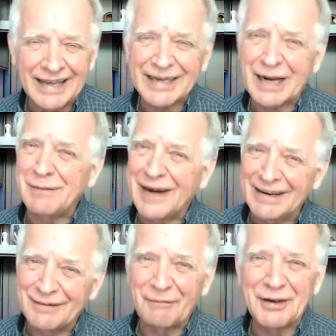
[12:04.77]
Come on,
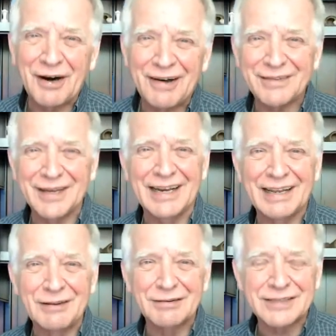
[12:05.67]
we all done it.
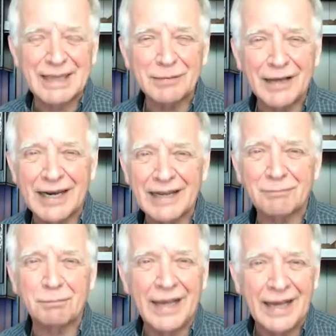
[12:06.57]
You stepped on an
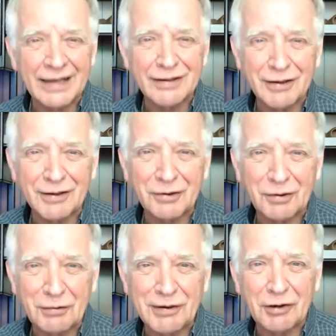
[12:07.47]
ant hill or
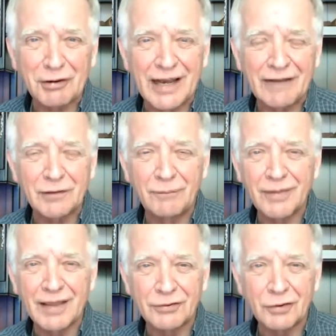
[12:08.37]
two in your life and
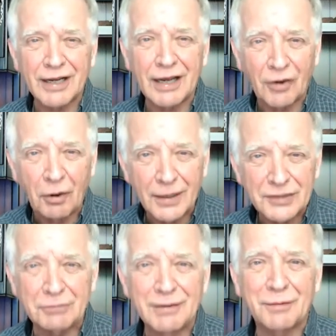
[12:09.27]
took out a whole bunch
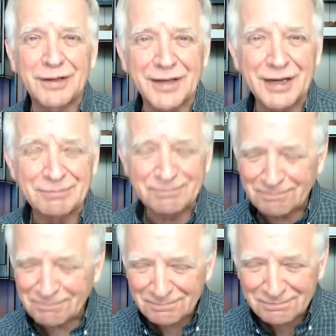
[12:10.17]
of them at one time.
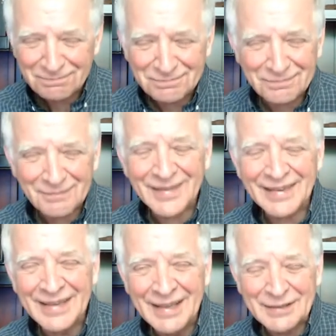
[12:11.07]
So